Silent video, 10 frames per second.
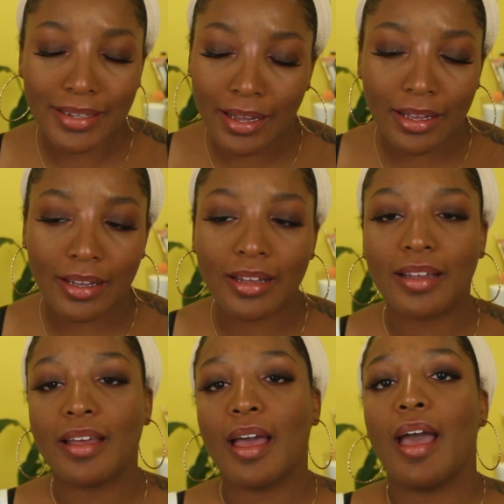duh.
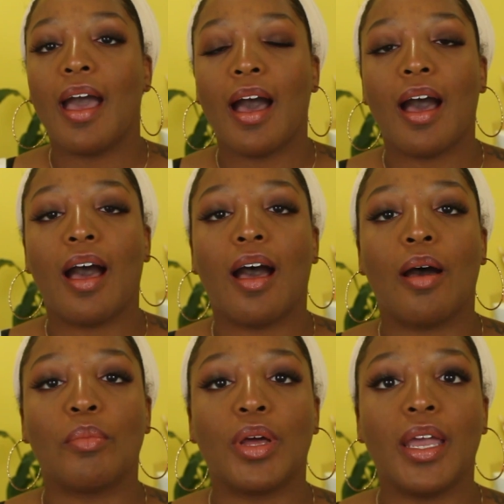
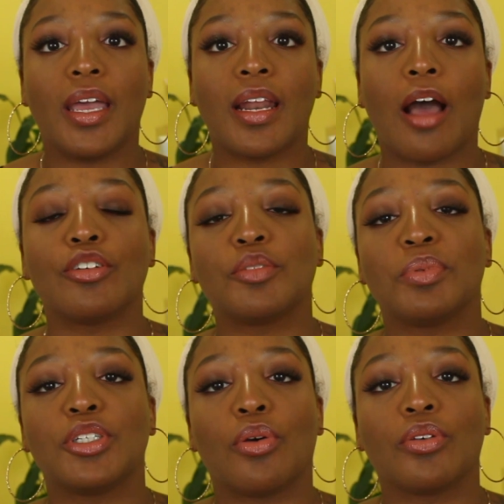And I'll just
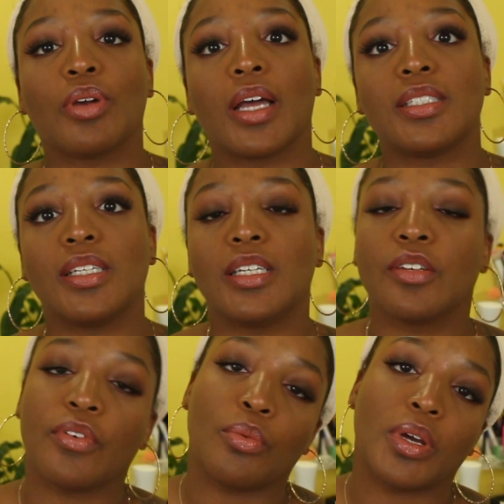be showing you guys the
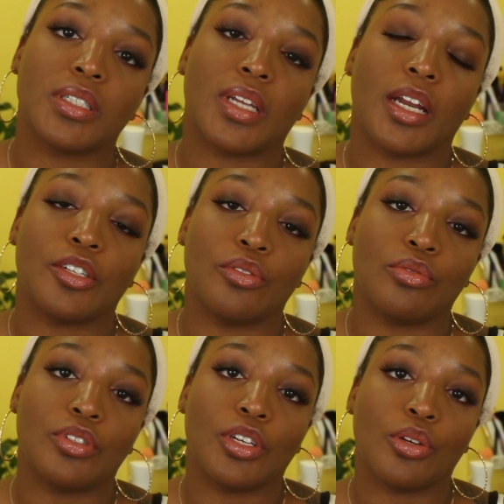different ways that I
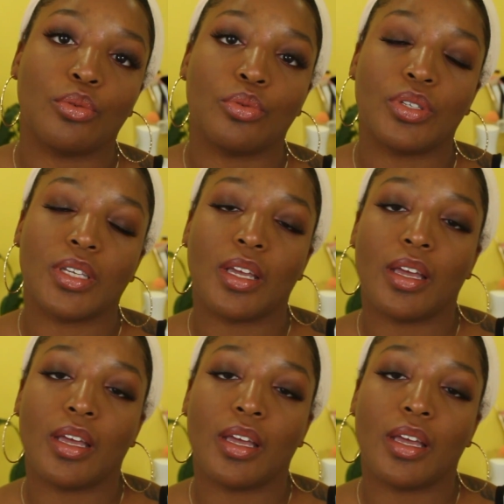choose to use